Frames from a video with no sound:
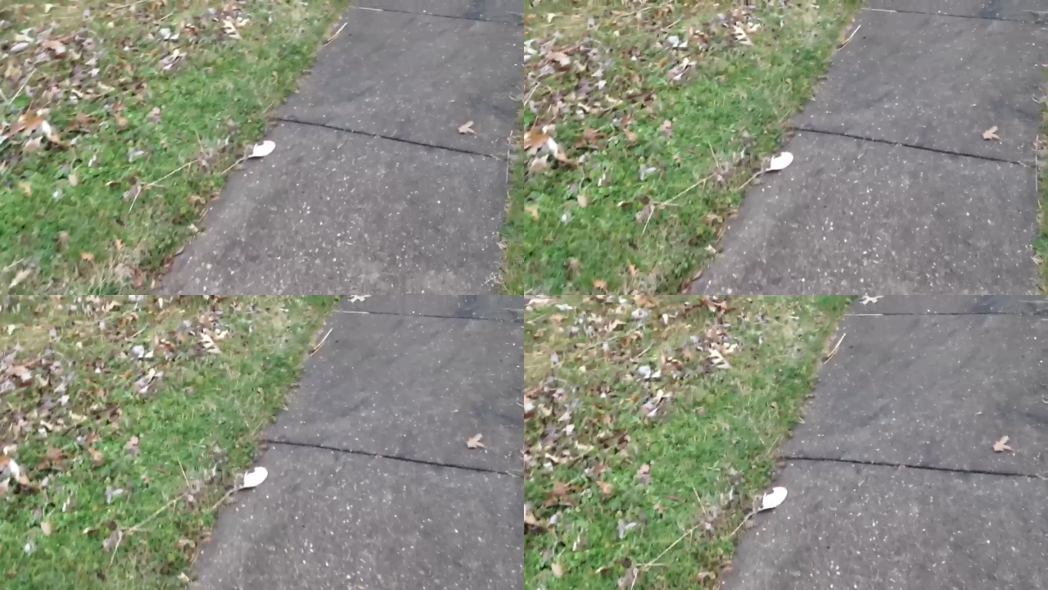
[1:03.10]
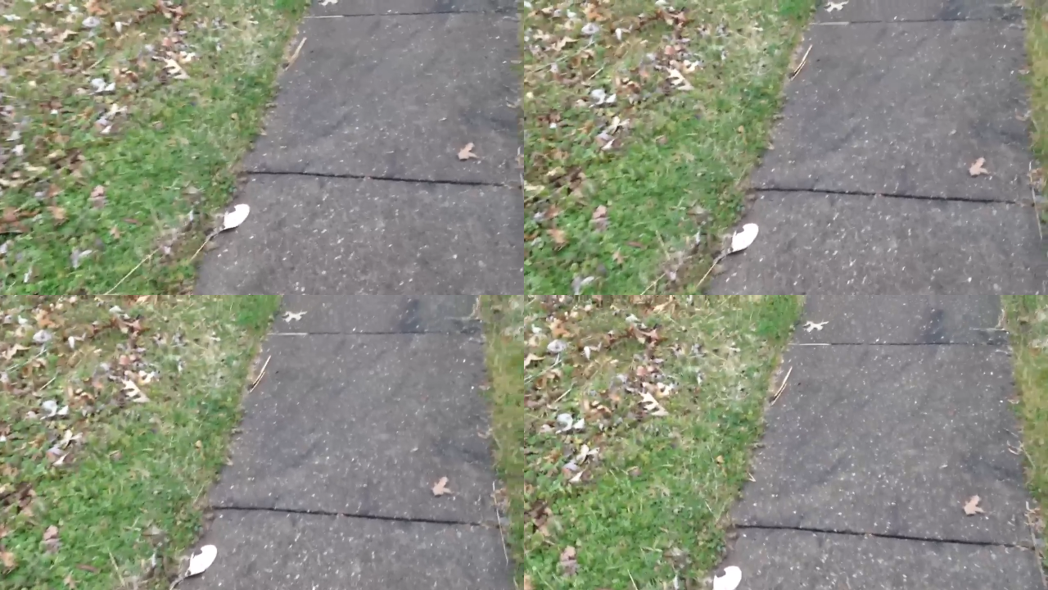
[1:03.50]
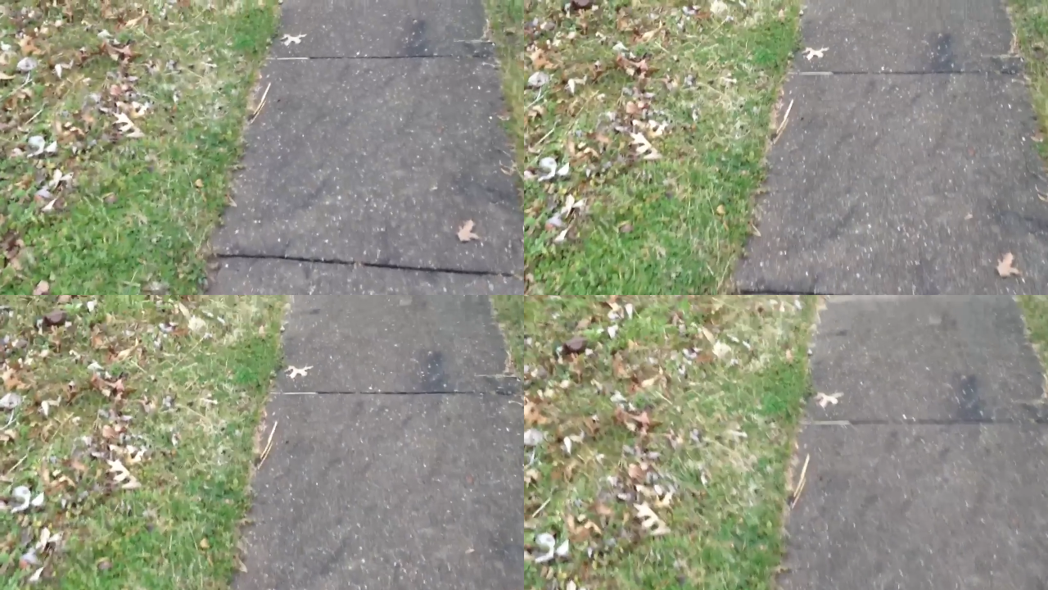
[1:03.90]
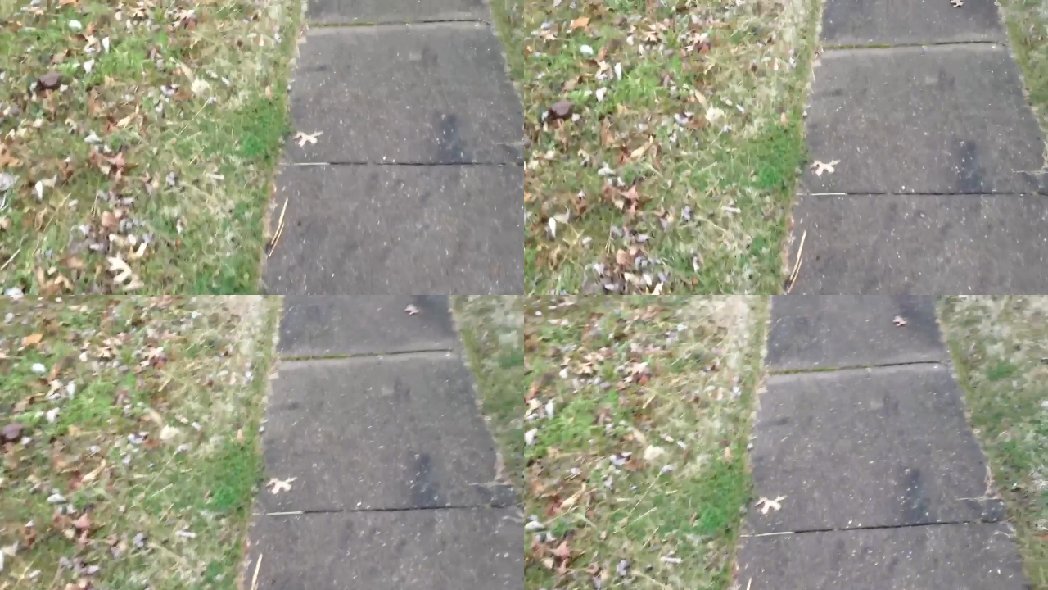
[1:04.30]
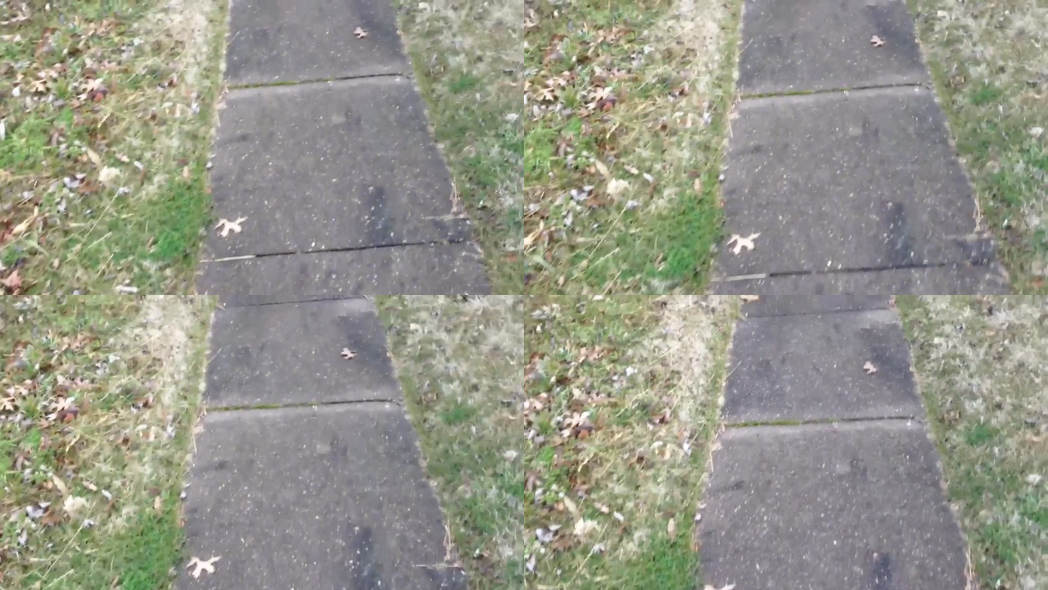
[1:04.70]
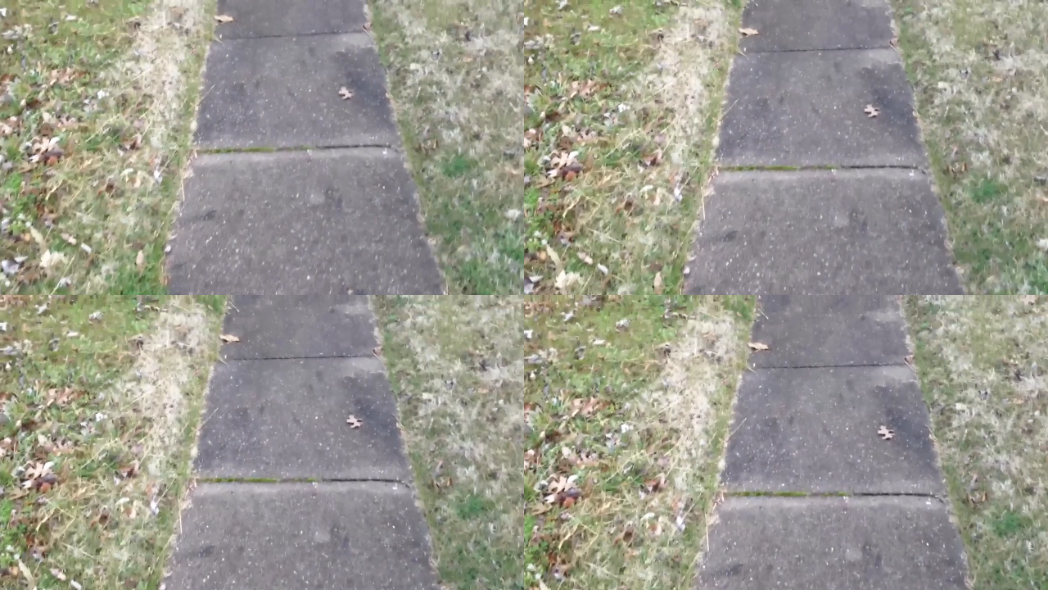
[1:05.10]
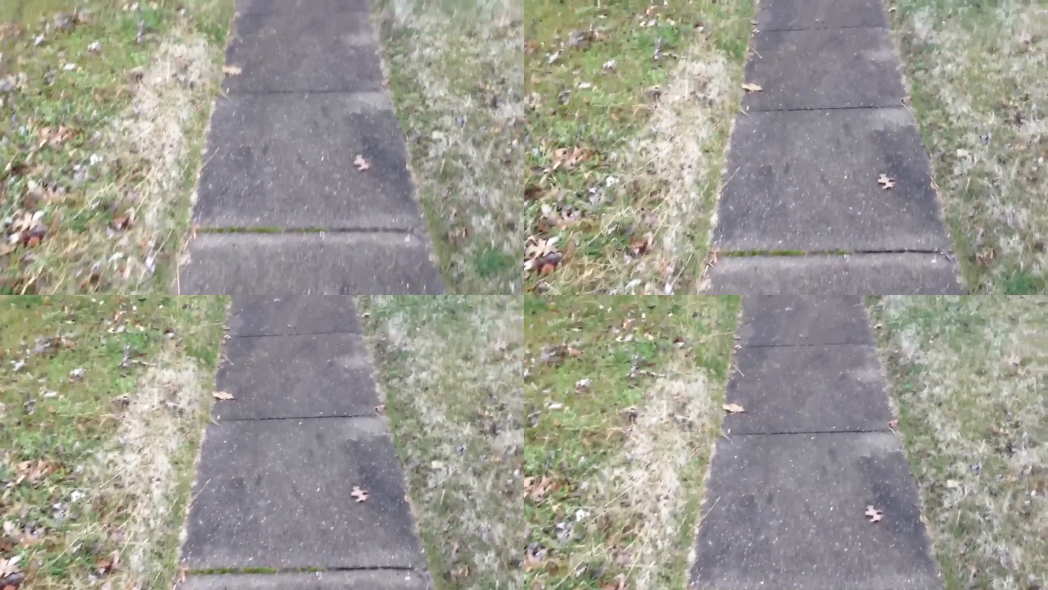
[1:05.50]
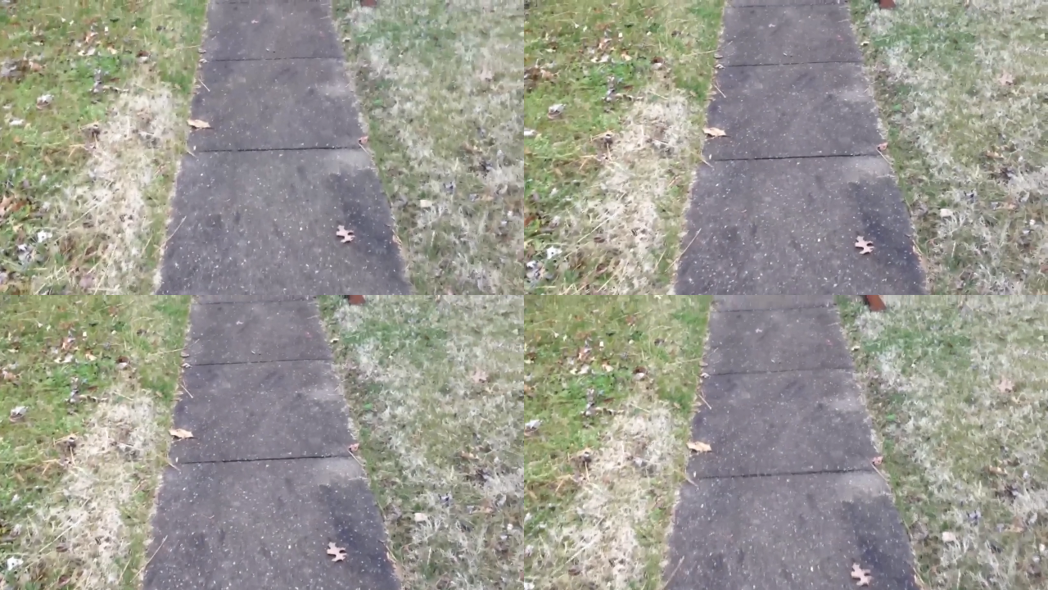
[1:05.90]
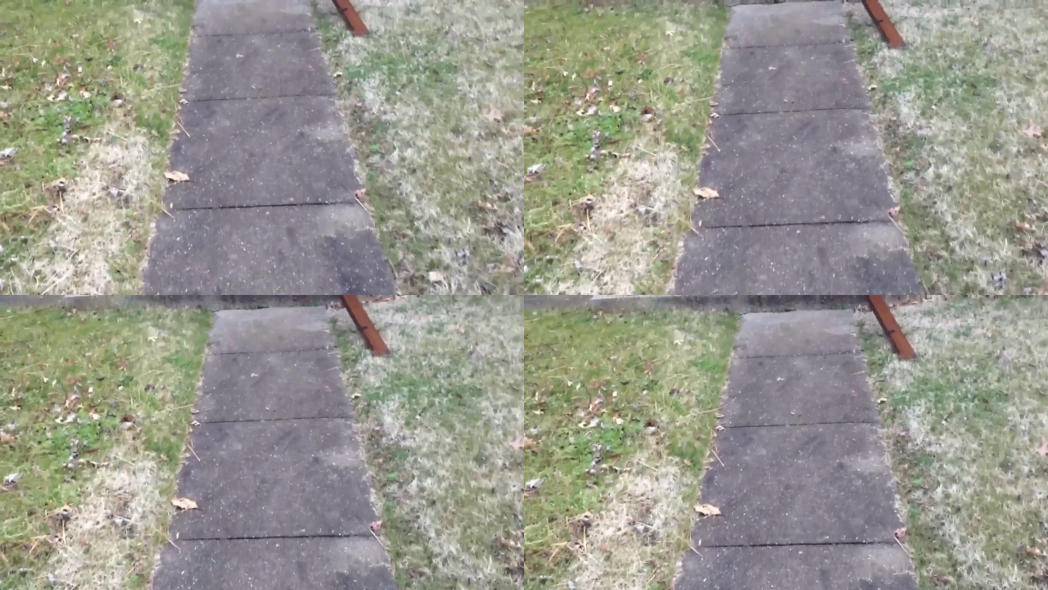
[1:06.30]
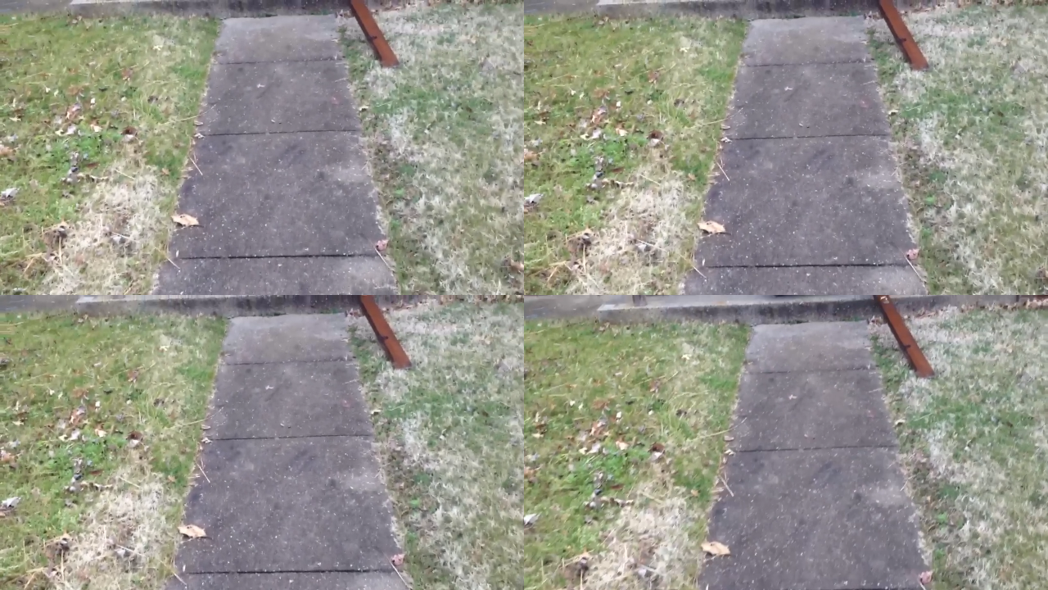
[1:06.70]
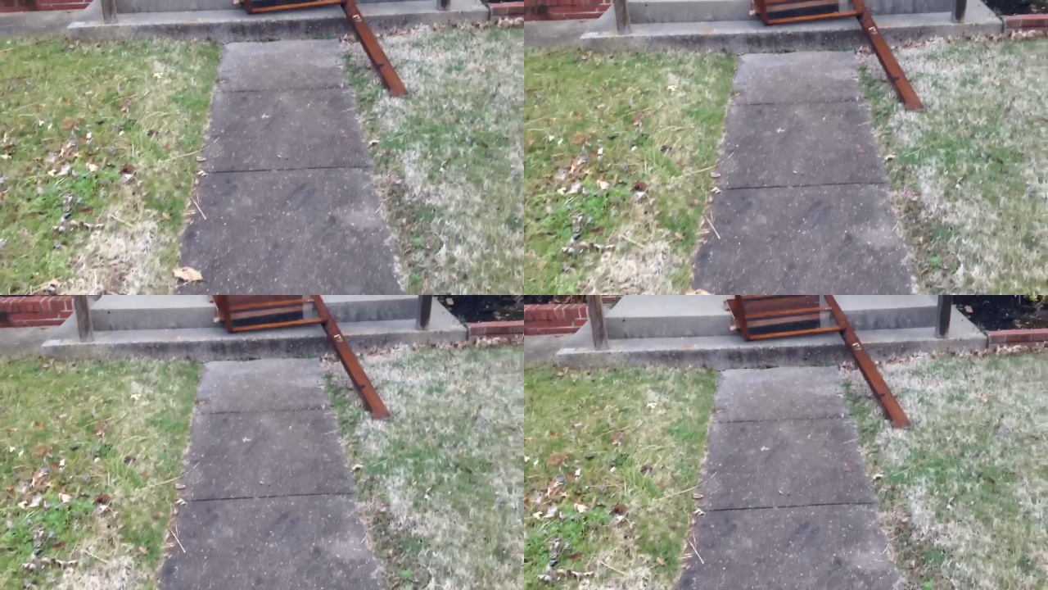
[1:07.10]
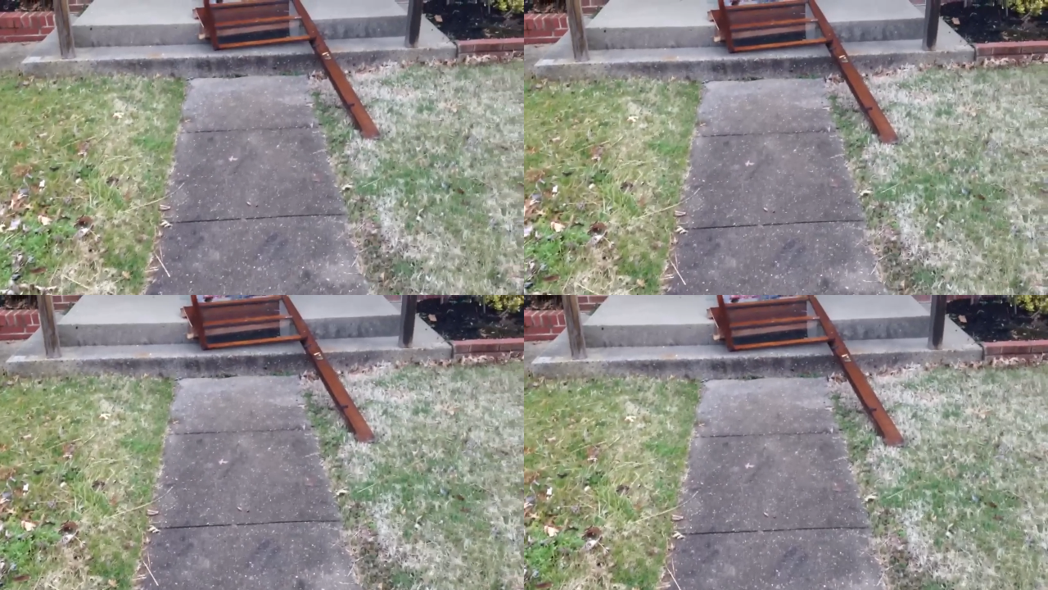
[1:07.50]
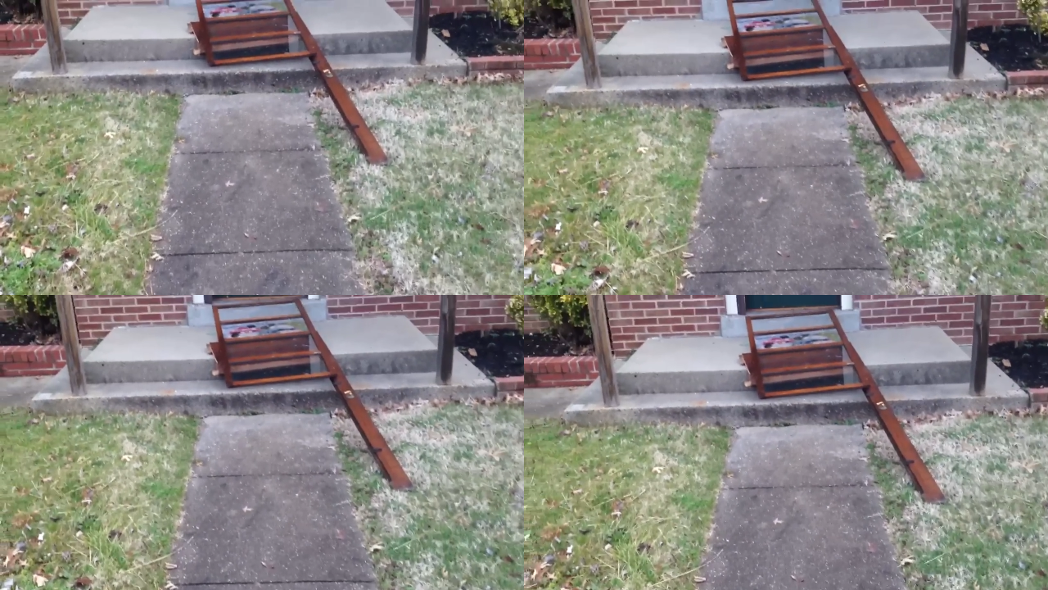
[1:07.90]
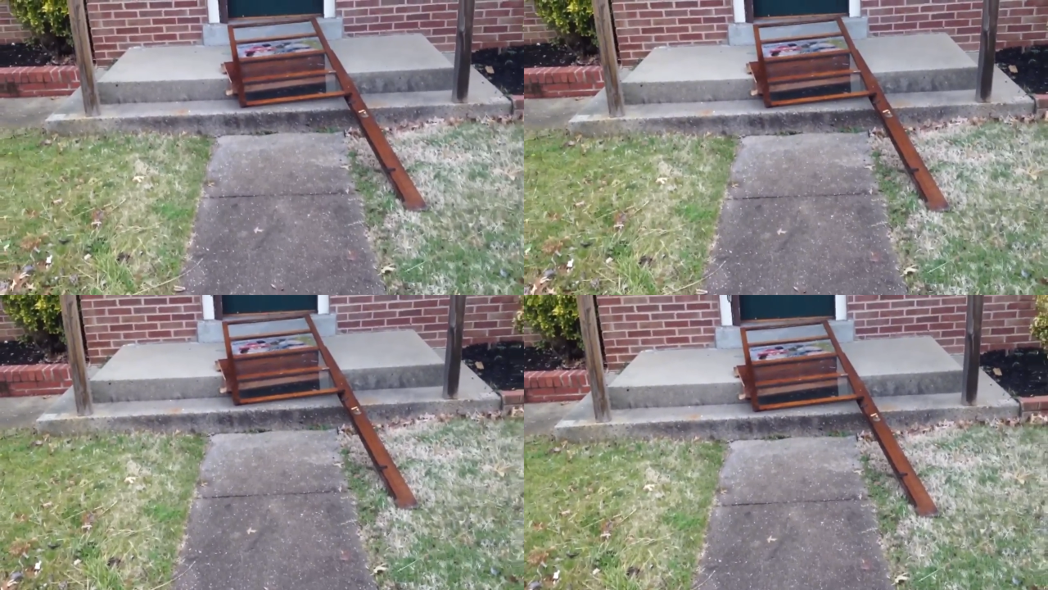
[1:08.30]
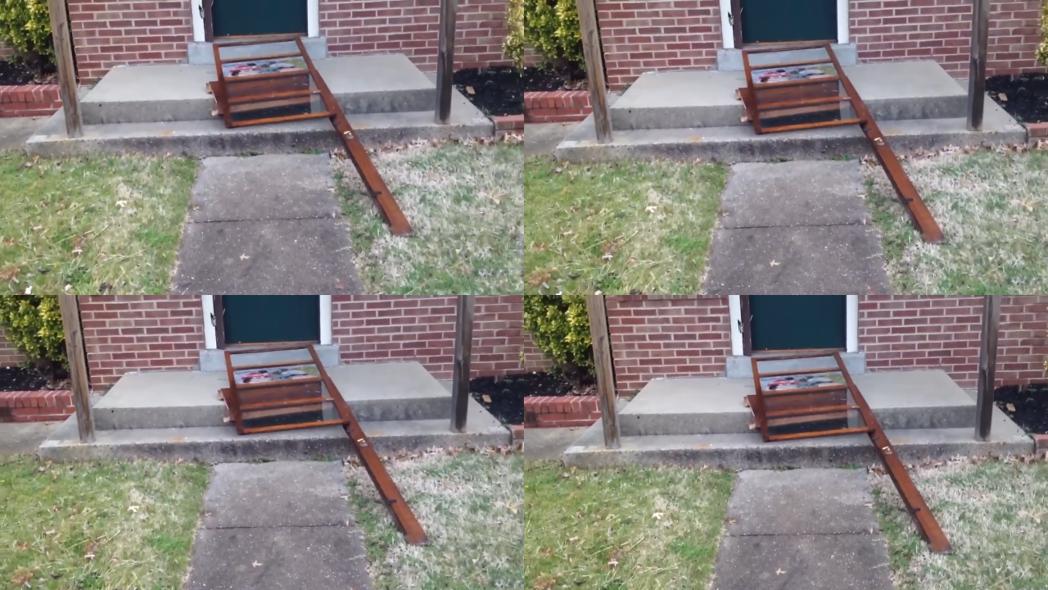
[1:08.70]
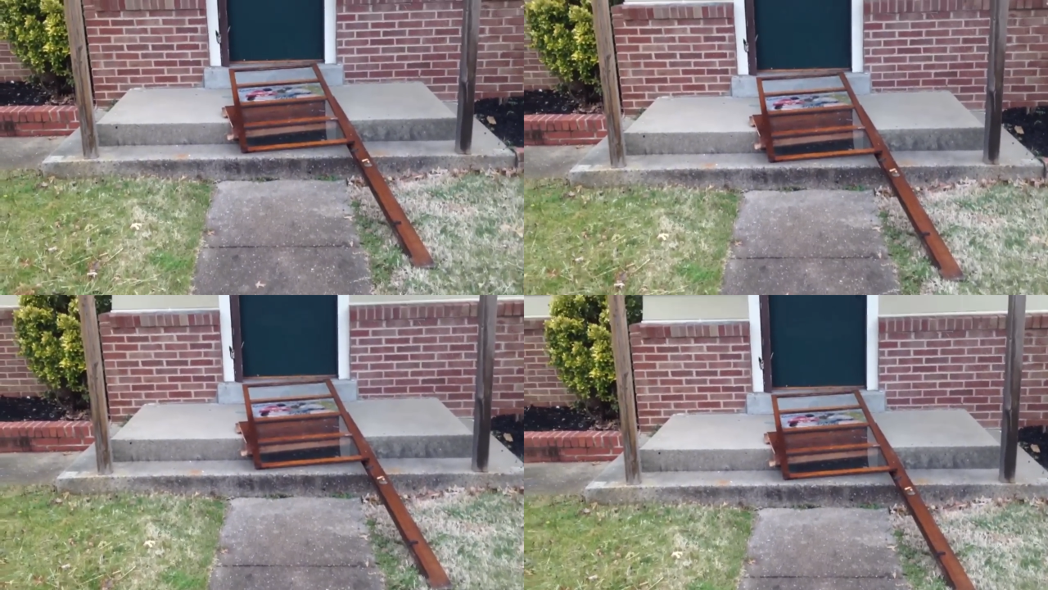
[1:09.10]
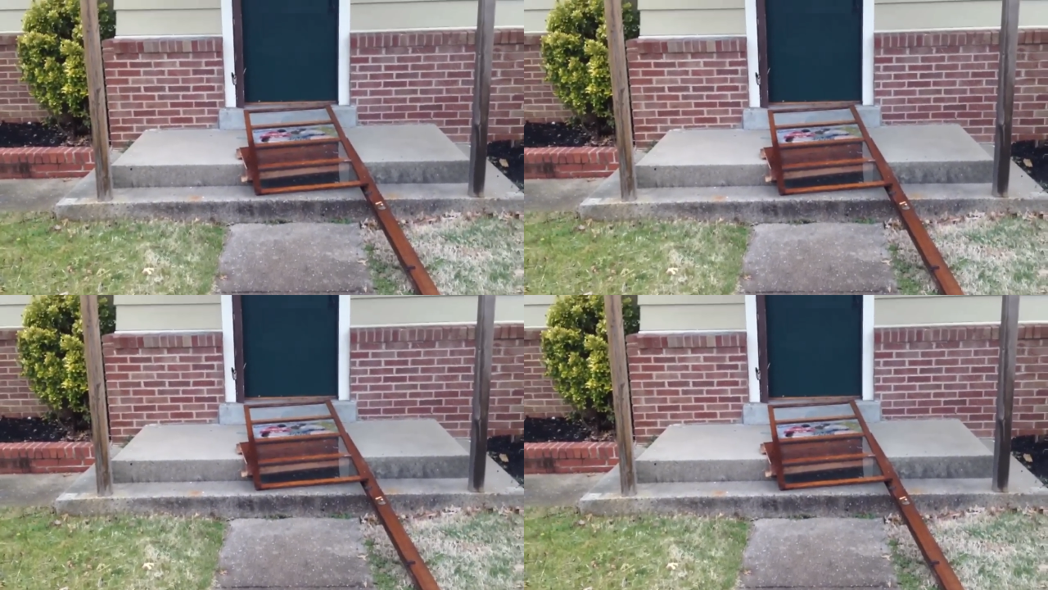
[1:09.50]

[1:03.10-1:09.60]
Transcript: No face is visible, so there are no lips to read.